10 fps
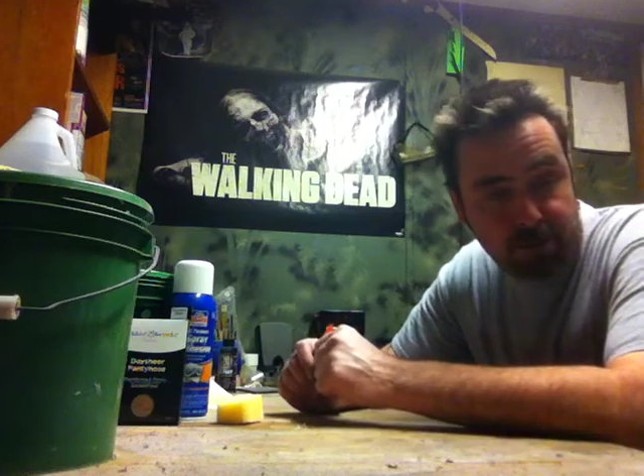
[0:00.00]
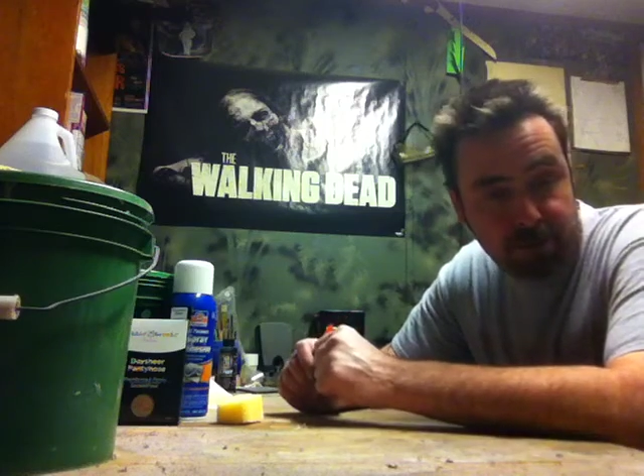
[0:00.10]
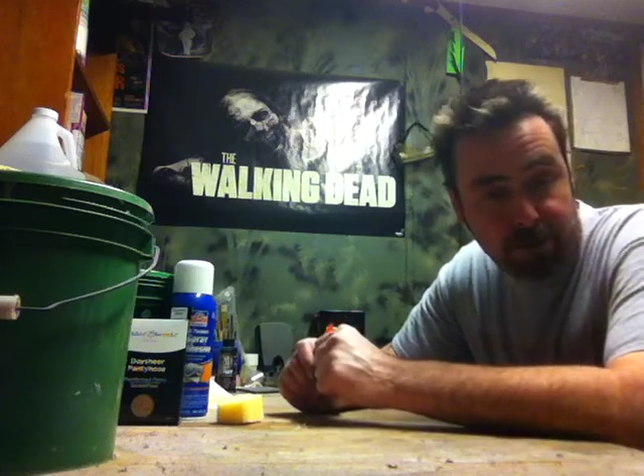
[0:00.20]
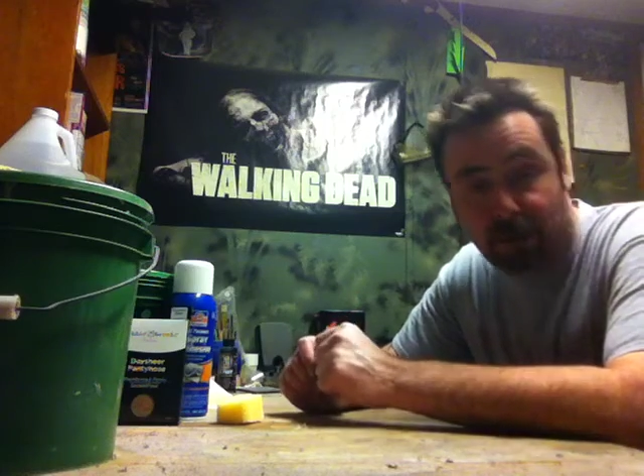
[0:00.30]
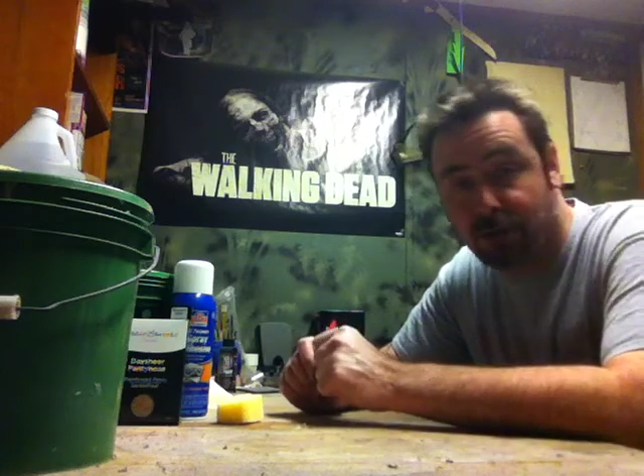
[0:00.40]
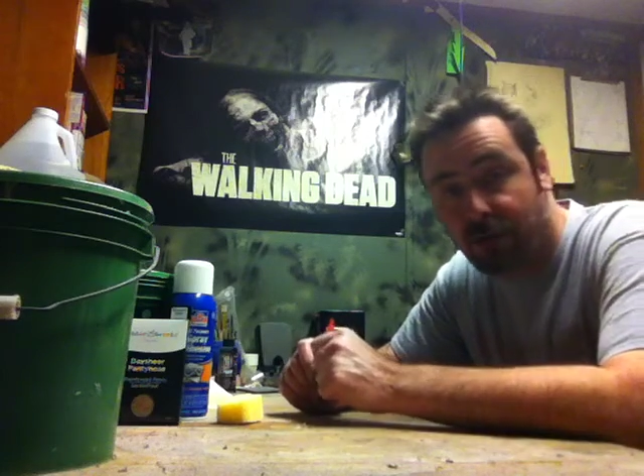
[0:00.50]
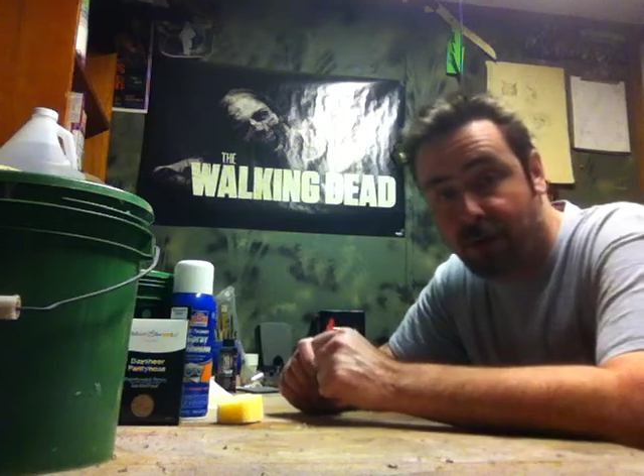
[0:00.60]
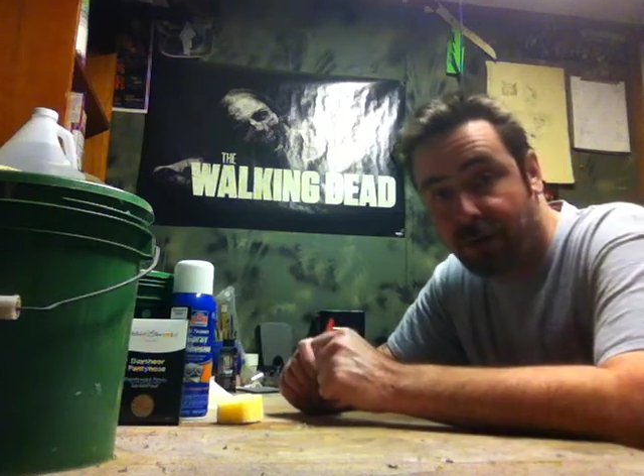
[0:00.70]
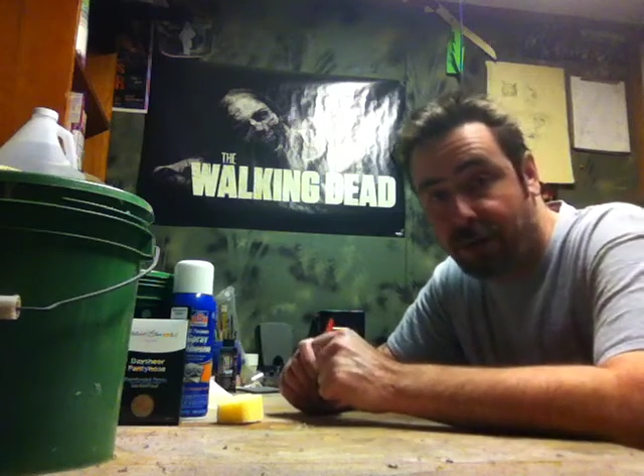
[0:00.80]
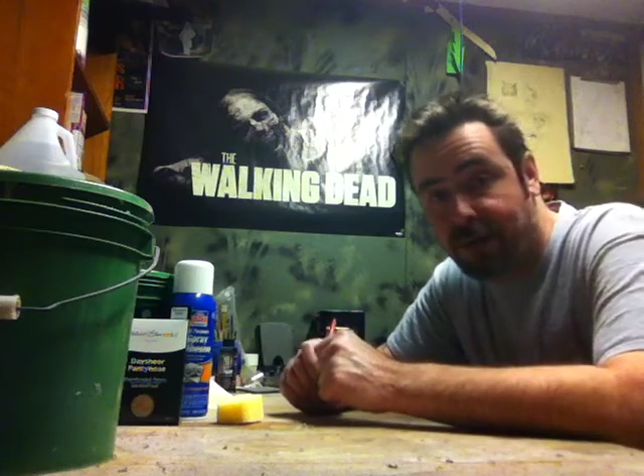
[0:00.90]
But those are
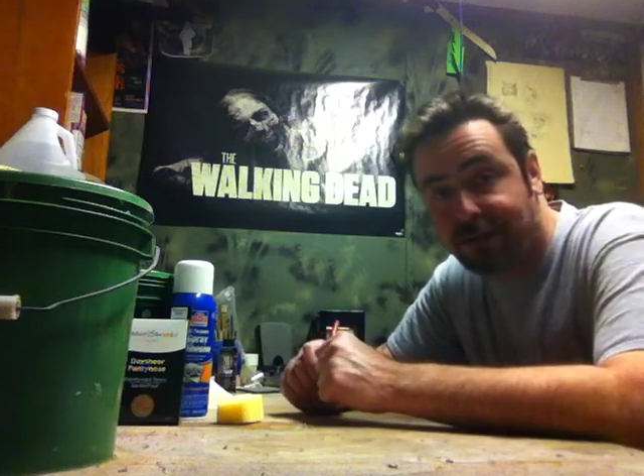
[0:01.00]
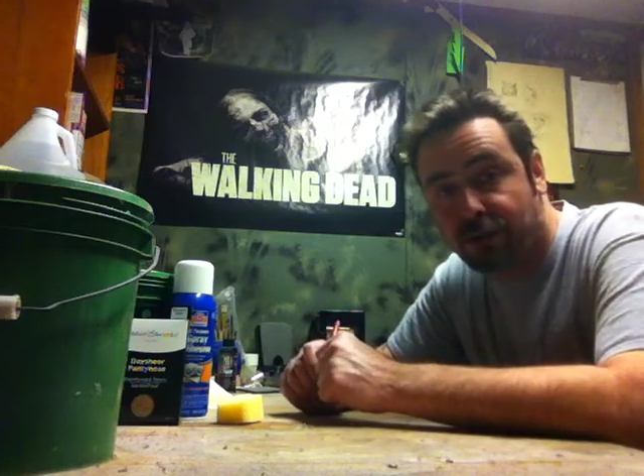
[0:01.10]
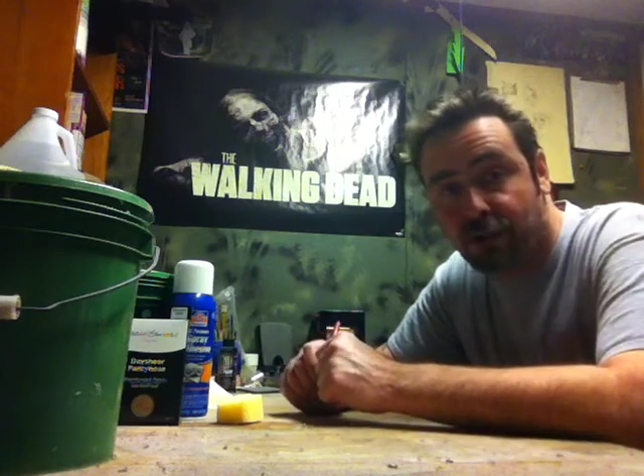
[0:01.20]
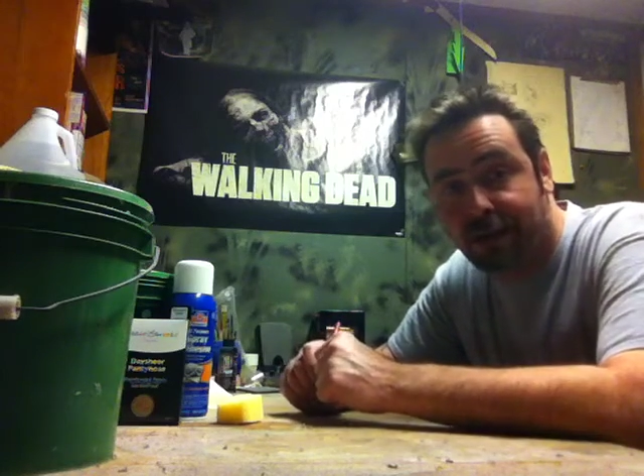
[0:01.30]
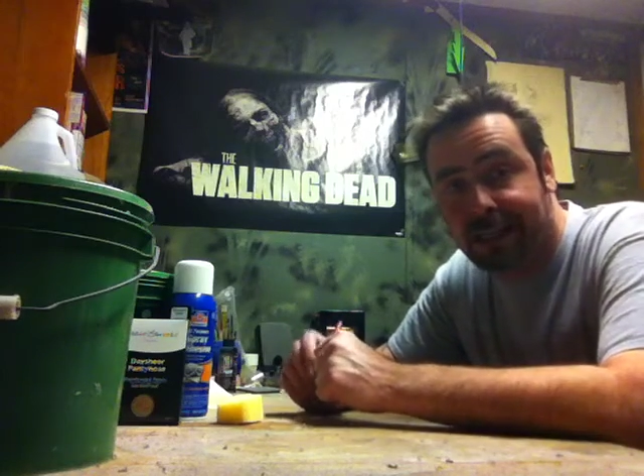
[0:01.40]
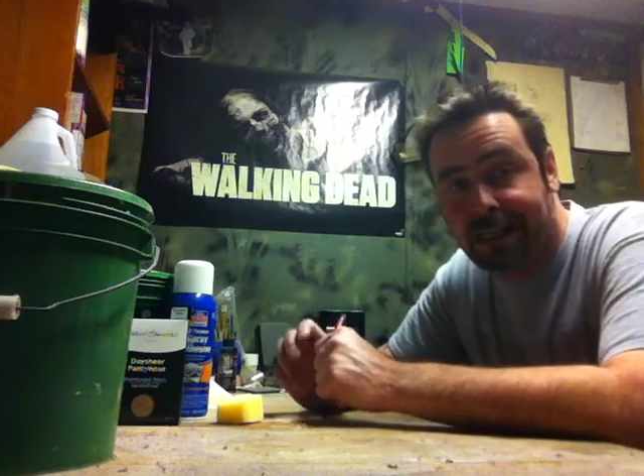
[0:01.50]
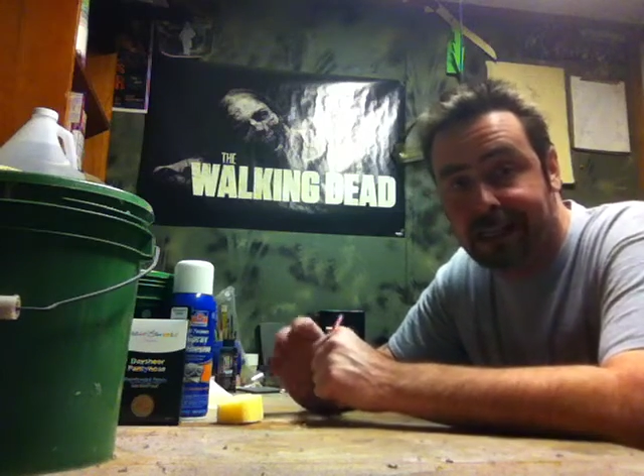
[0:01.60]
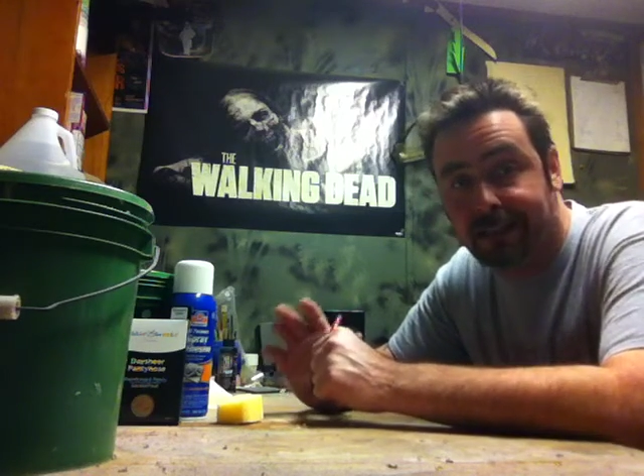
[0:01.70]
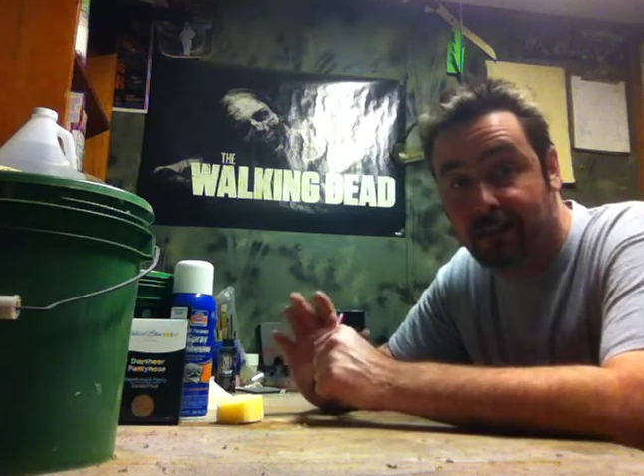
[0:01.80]
all the things that you're going to need